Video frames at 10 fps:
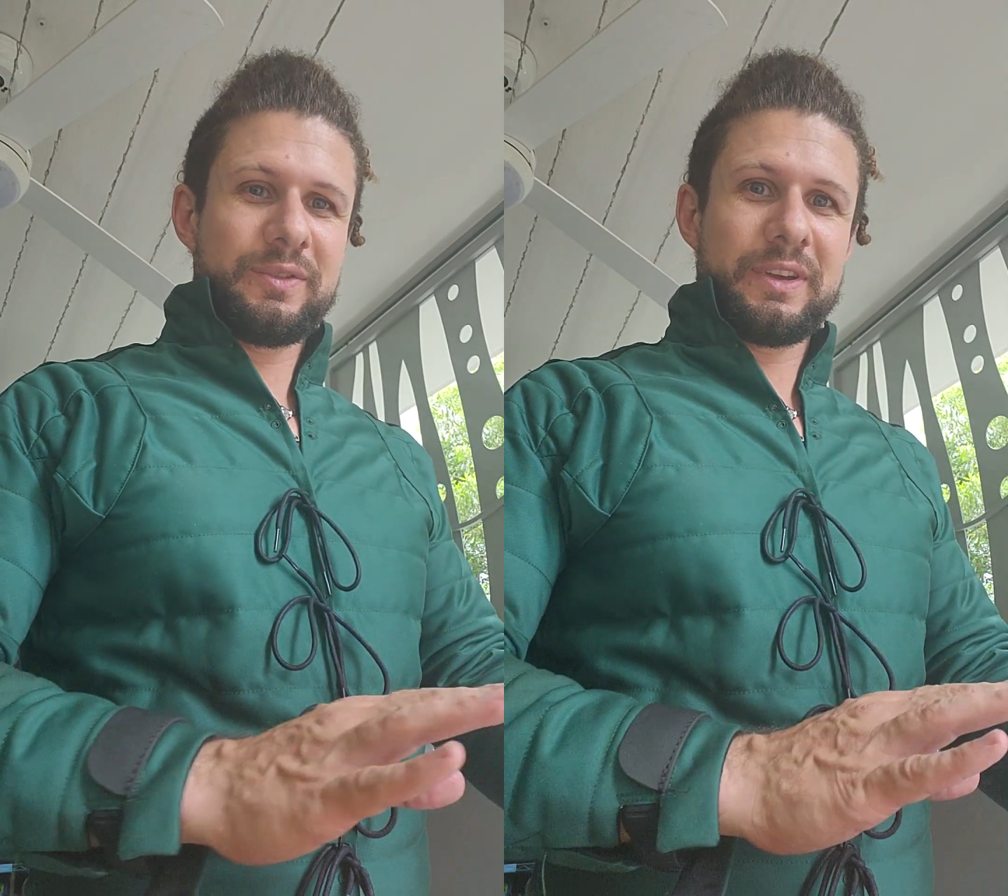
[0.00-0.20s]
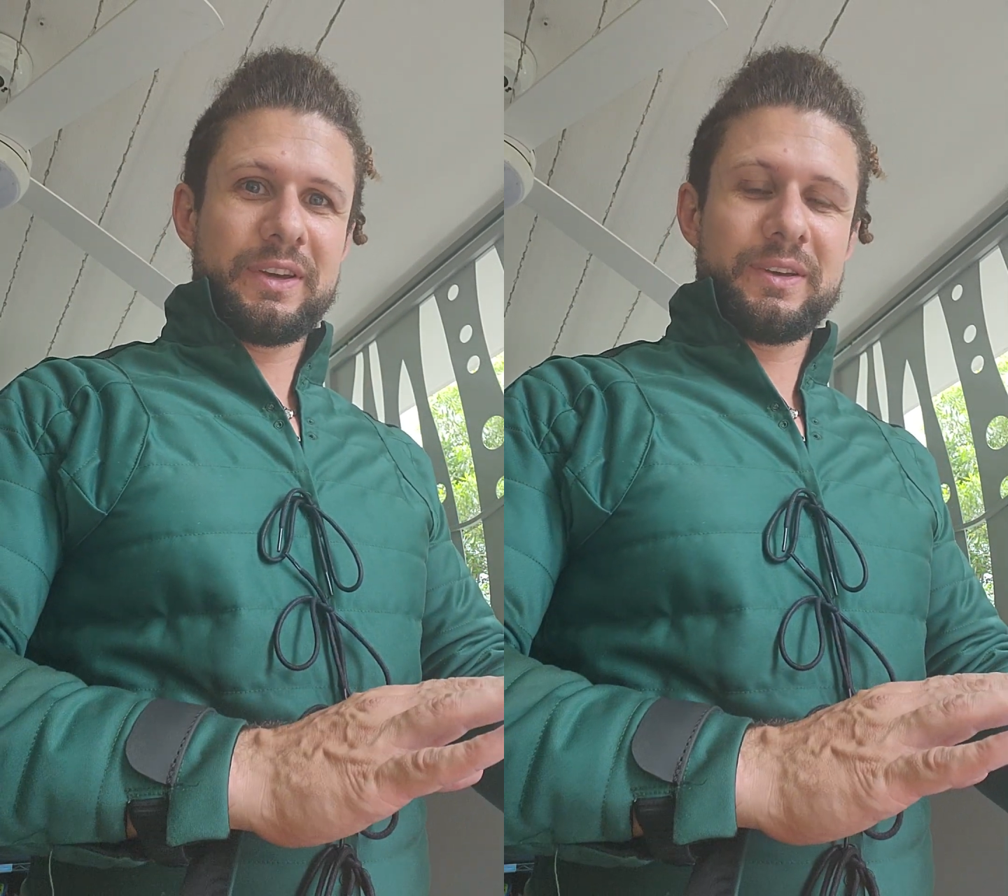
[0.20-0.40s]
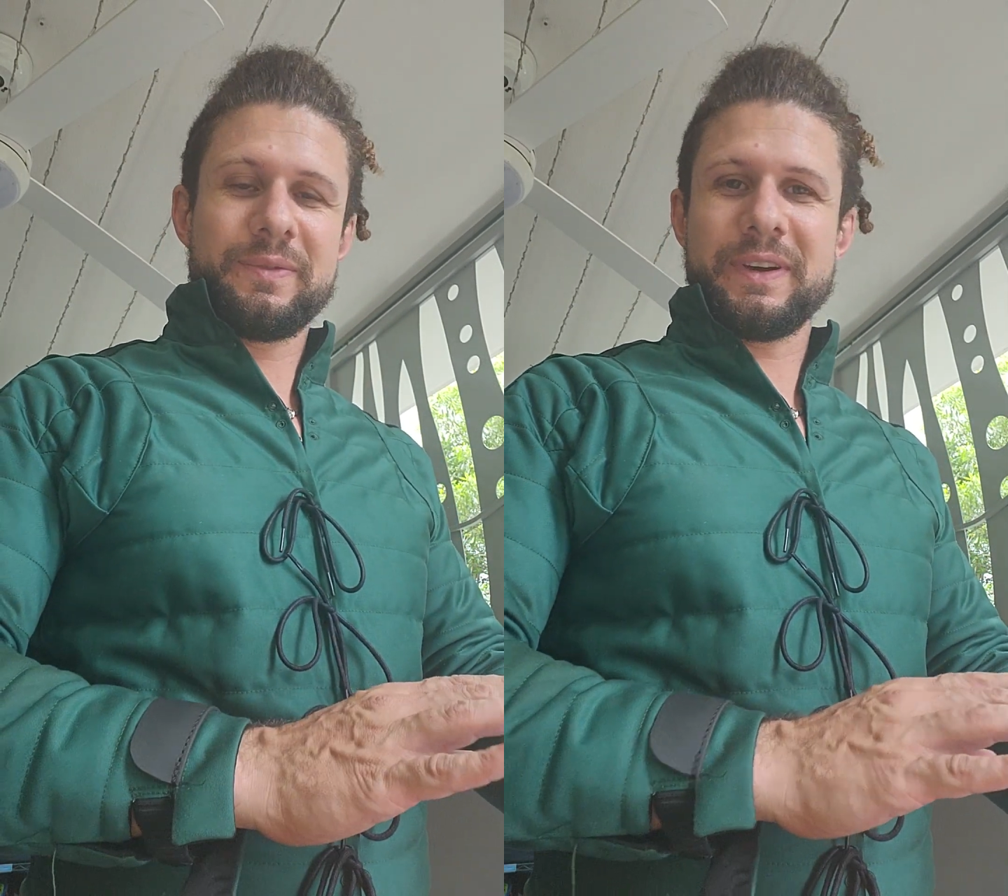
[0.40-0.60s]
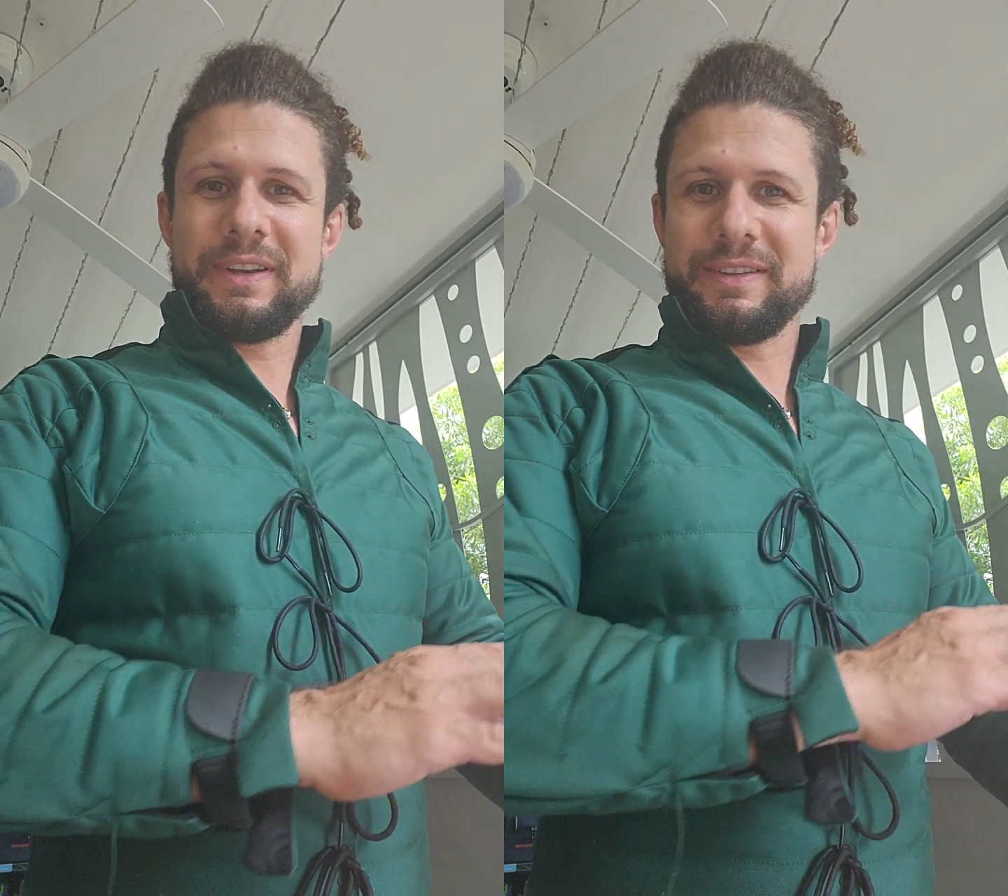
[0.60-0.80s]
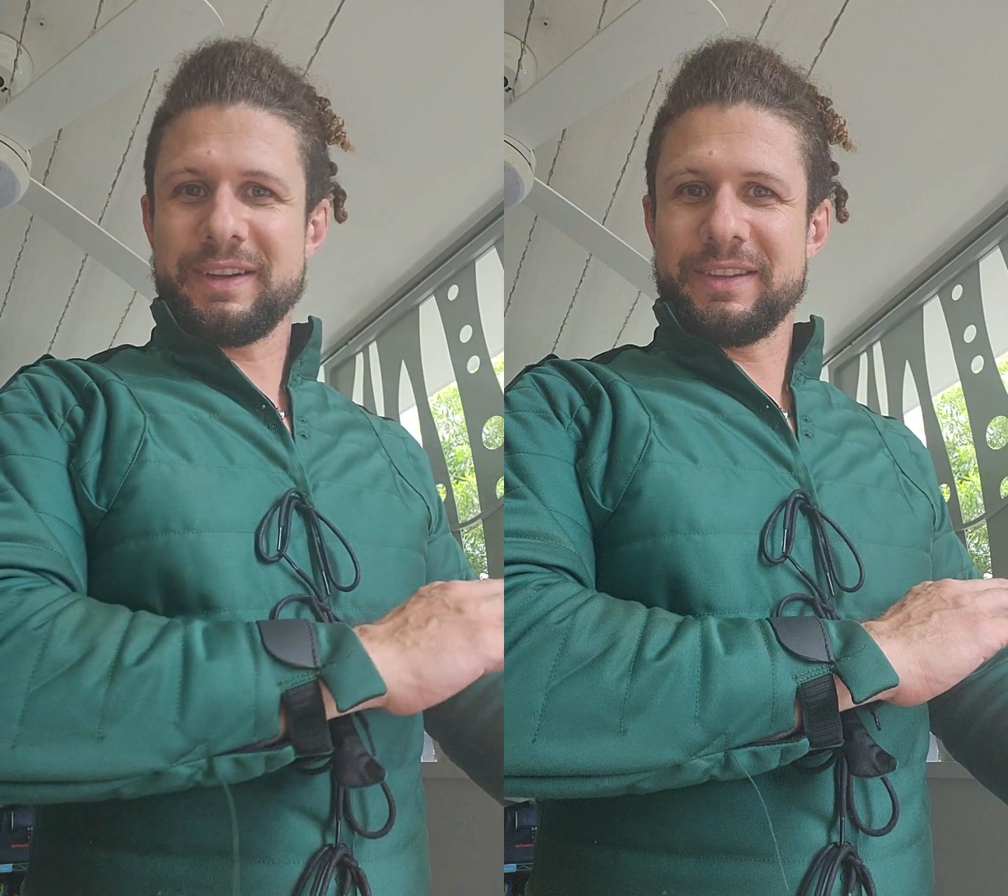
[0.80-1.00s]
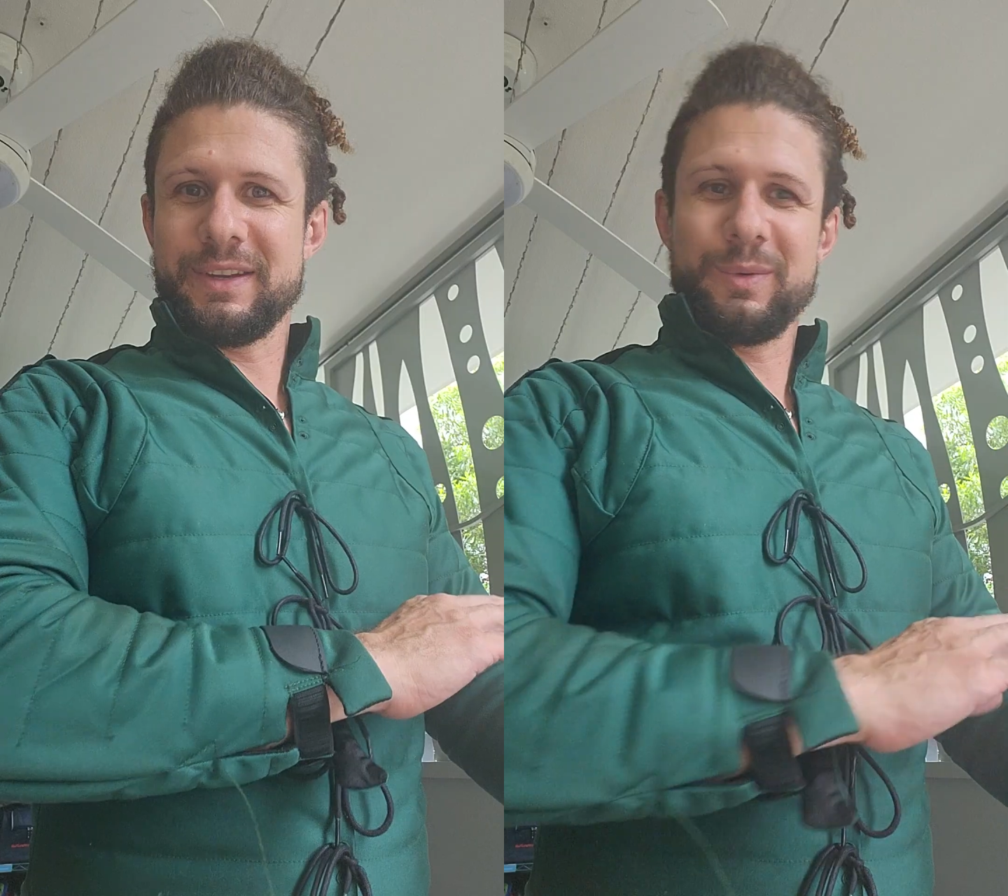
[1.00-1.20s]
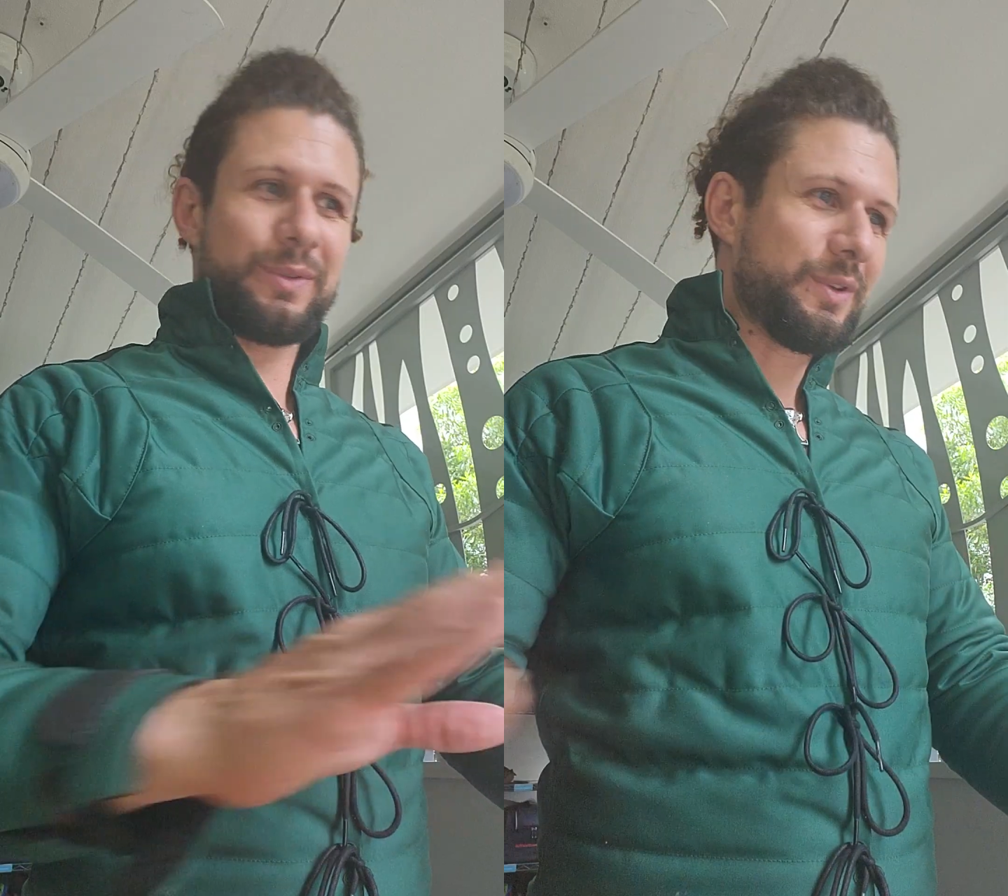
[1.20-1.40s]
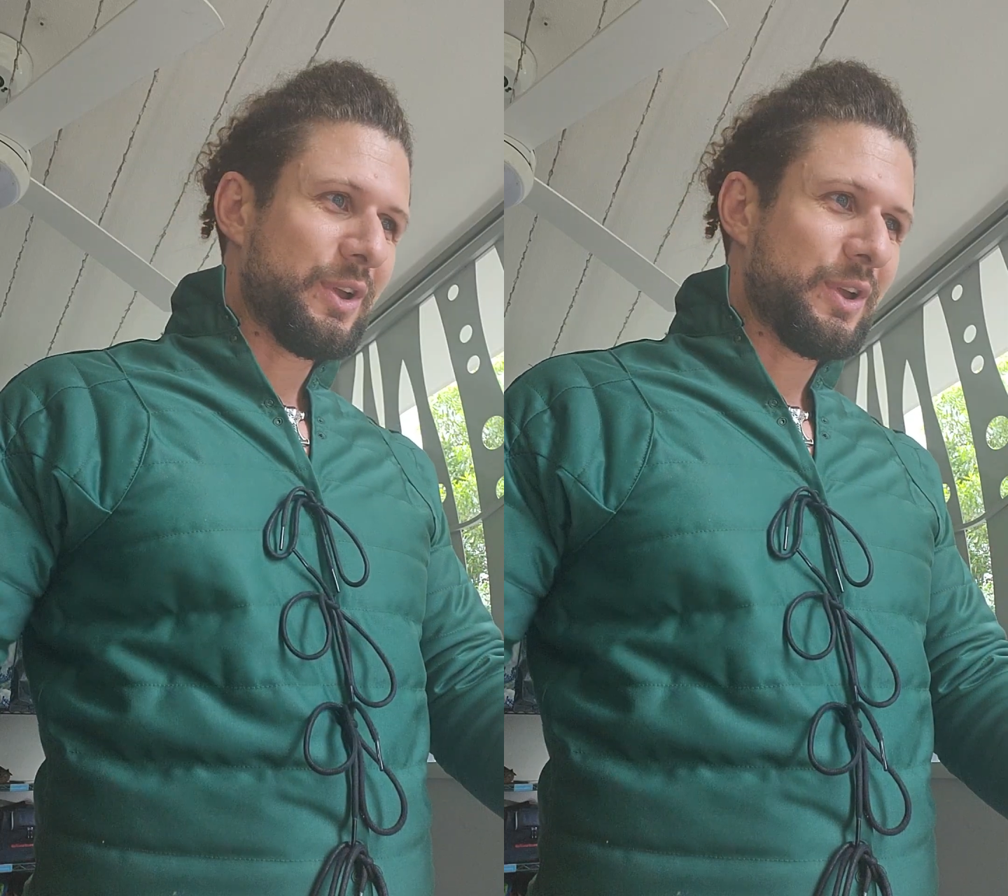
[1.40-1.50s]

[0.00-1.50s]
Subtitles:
fighters out there with